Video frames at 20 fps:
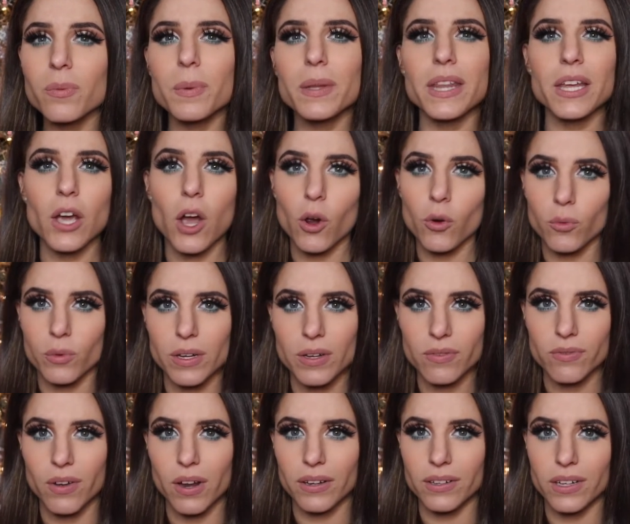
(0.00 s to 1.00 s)
but they got
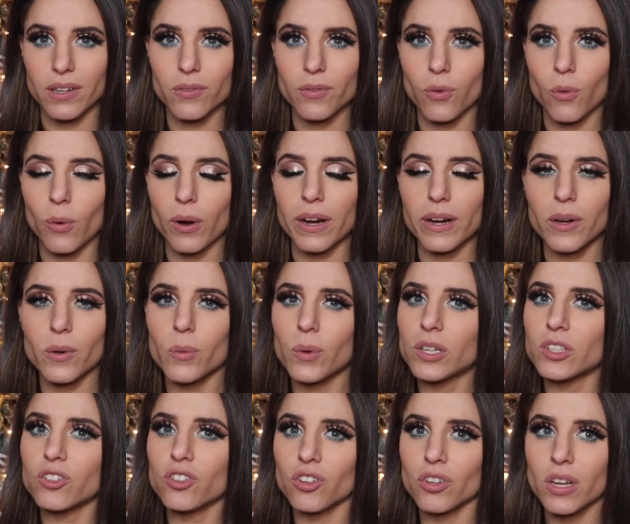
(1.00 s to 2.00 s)
refunded for it,
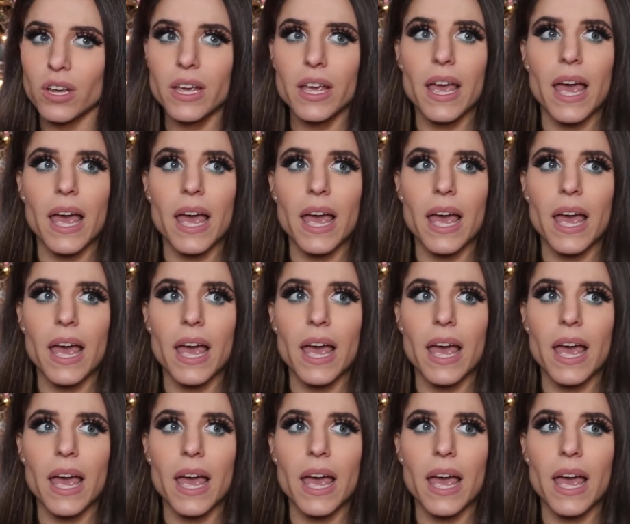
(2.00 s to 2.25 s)
which,